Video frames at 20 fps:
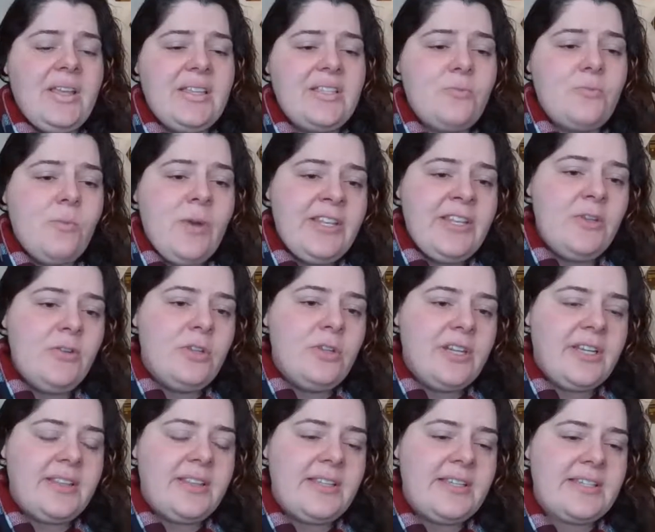when you
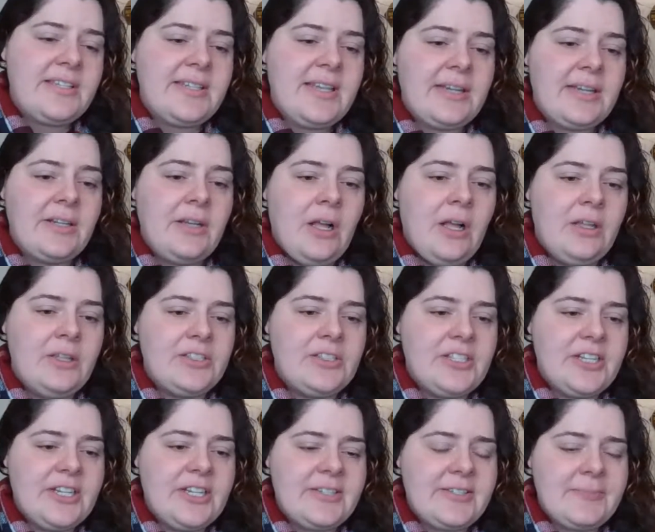look at these
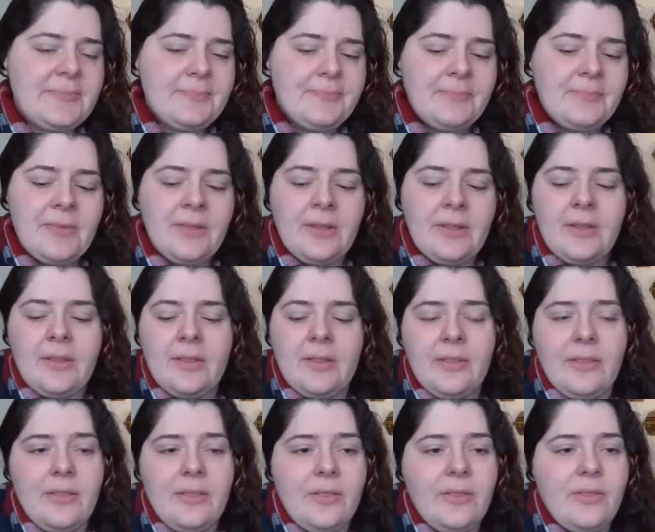technologies,
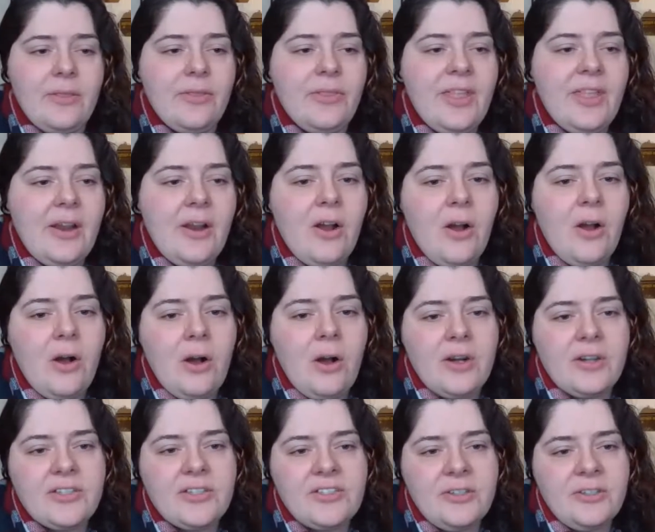there
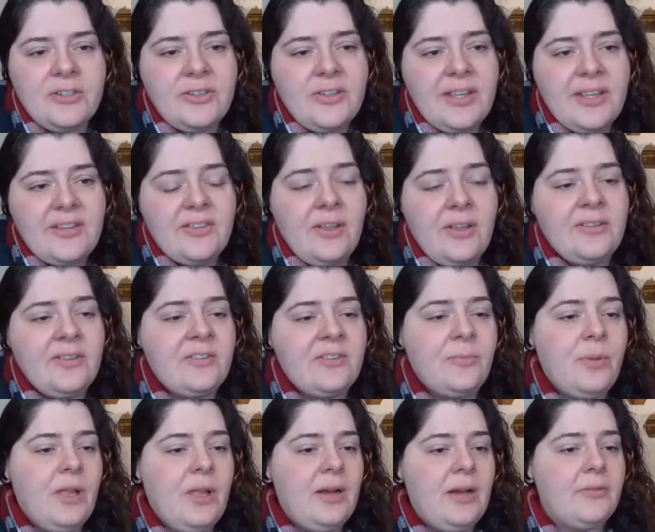are certain things on this
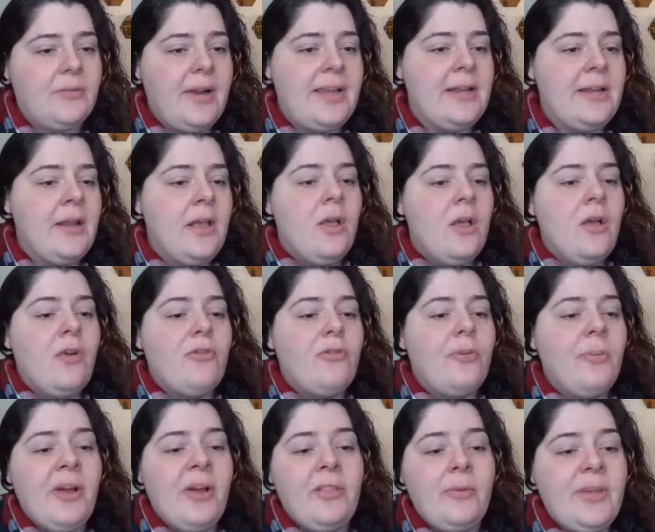plot, right?
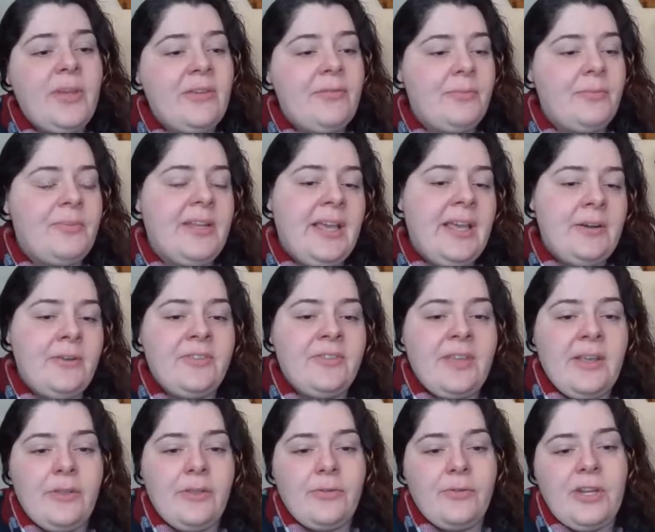From all the way from
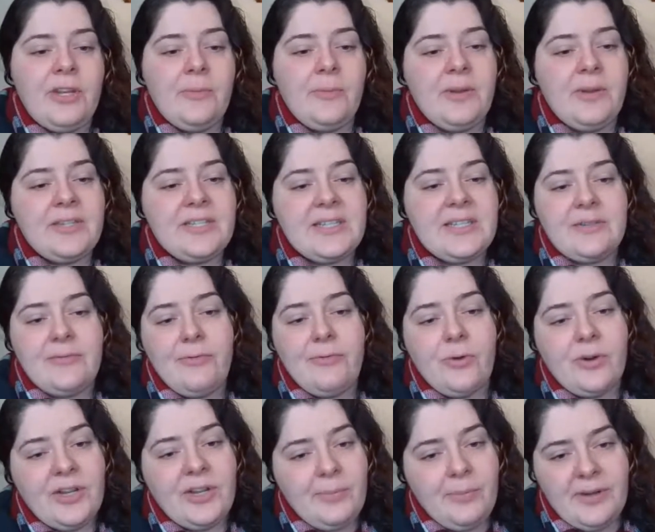nanoscale 3D printing,
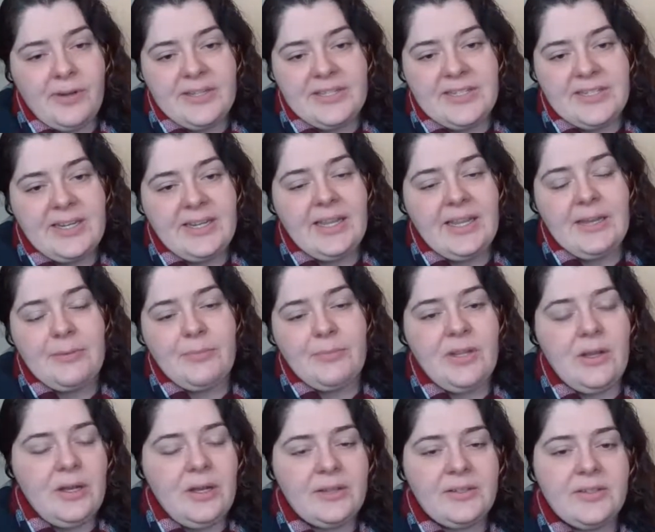4D printing, and
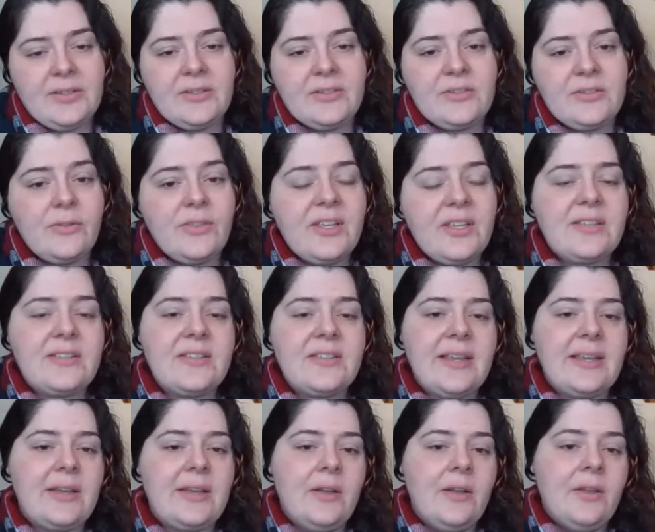beyond. So things
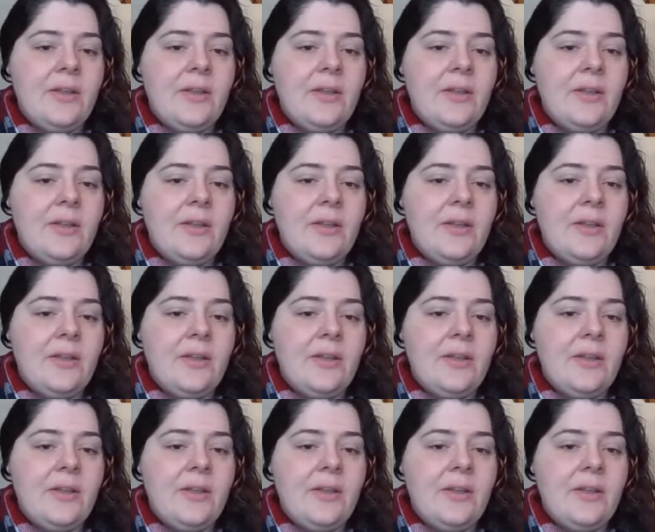like